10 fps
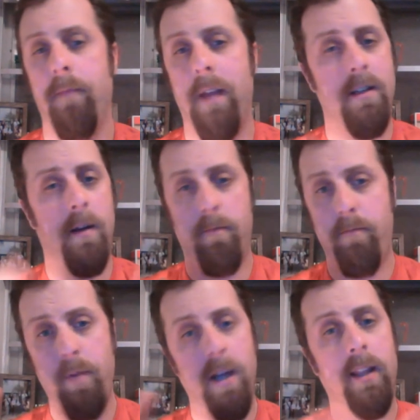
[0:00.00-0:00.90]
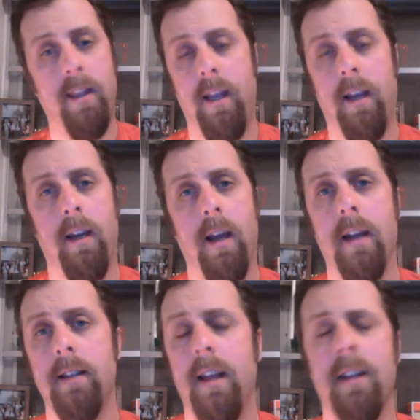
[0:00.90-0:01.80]
That's a big thing,
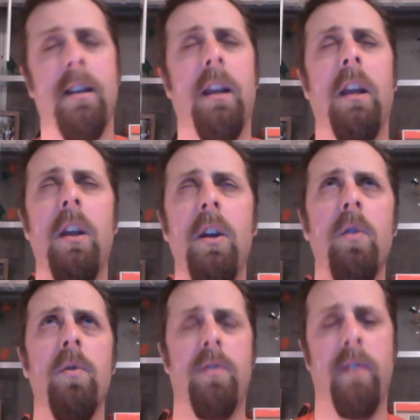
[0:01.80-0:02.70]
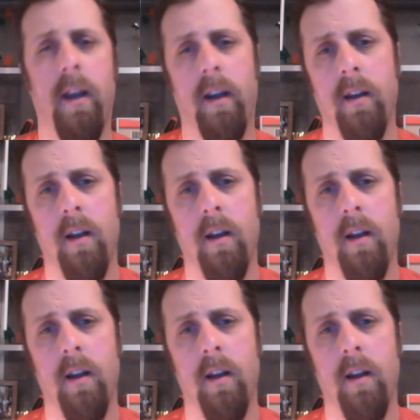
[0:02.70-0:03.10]
guys. That is a huge thing.